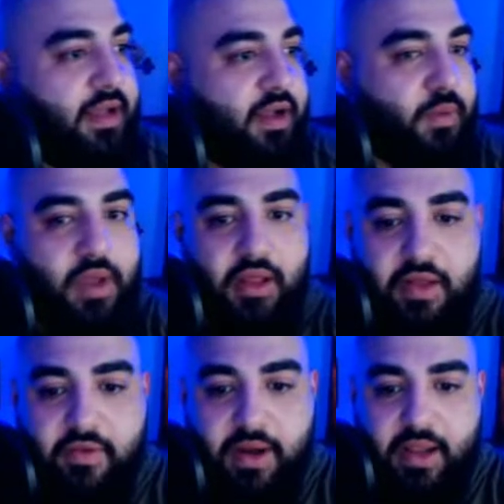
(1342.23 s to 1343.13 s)
We all
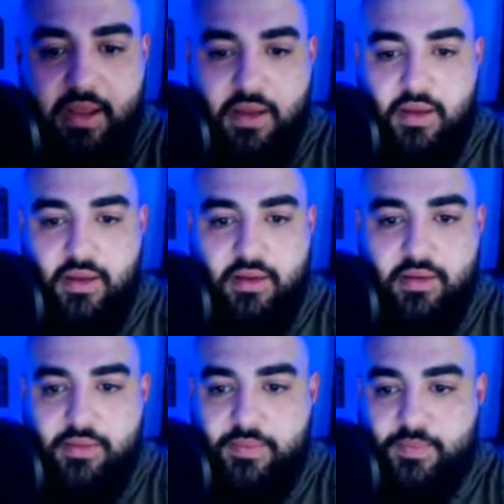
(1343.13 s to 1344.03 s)
love Greg.
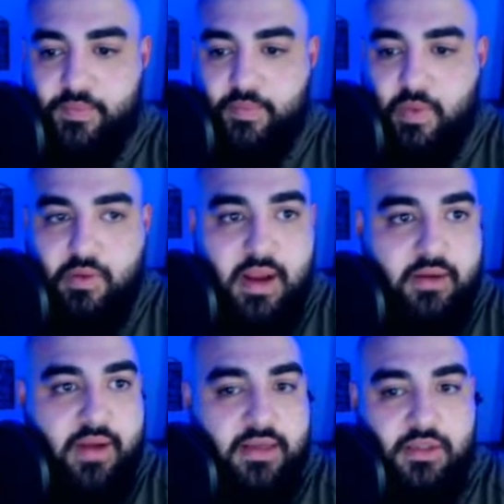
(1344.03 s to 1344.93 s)

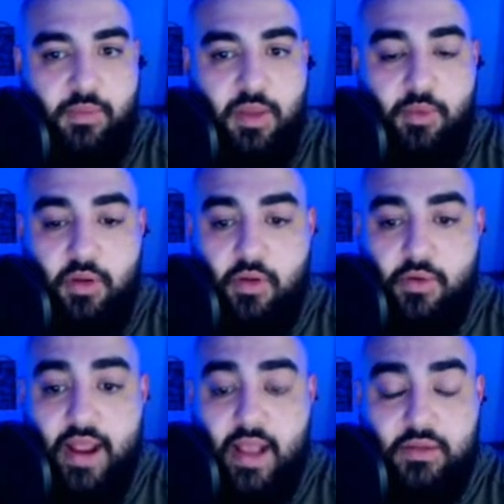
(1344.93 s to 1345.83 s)
Greg's good people.
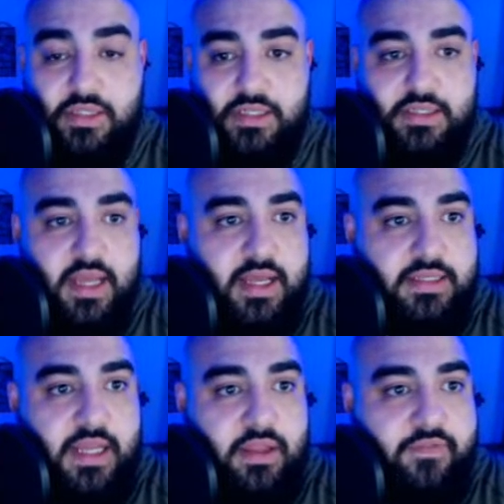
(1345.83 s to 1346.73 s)
Greg, I was just
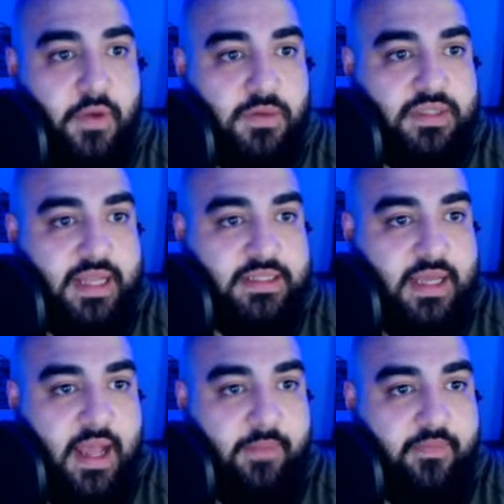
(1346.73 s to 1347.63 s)
telling the folks that
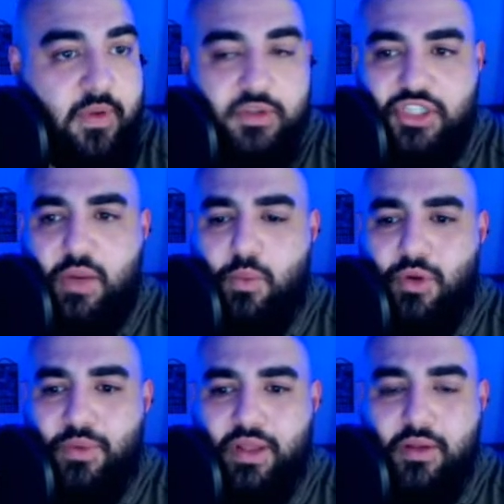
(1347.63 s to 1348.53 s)
we're
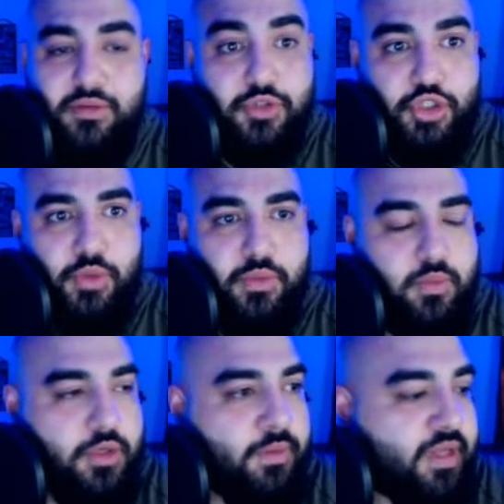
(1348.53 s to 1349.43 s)

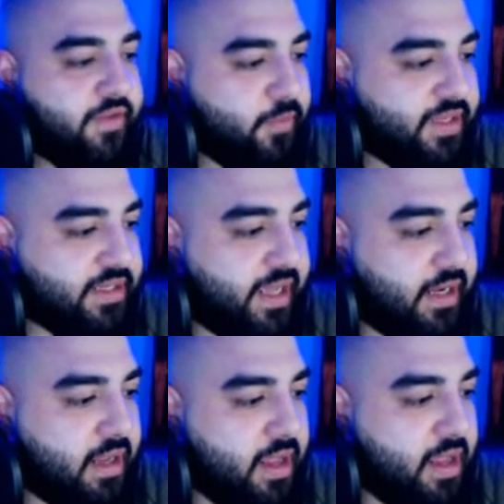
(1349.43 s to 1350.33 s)
doing a giveaway tonight.
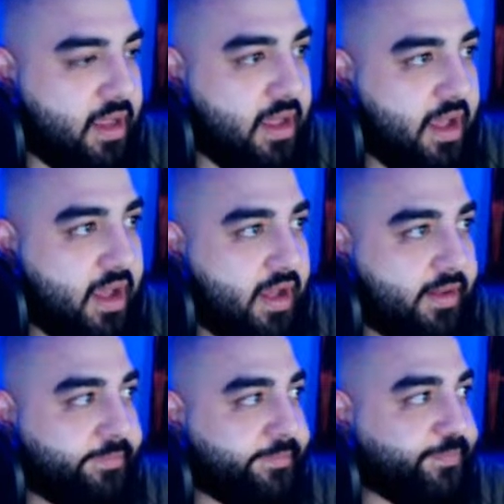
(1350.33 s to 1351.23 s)

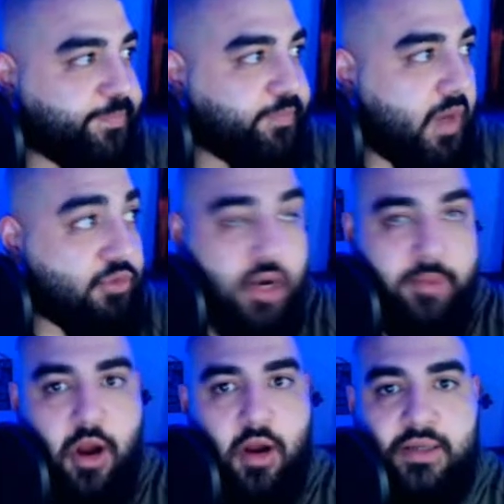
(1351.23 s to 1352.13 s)
I'm trying
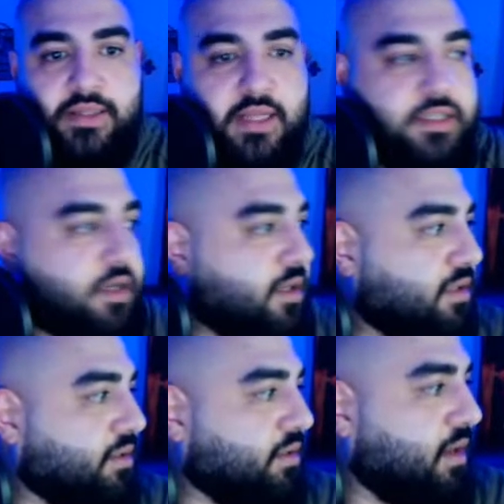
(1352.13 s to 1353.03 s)
my hardest not to
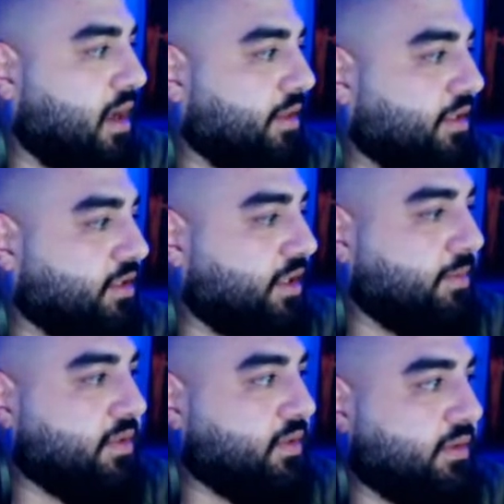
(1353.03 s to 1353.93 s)
curse on these streams.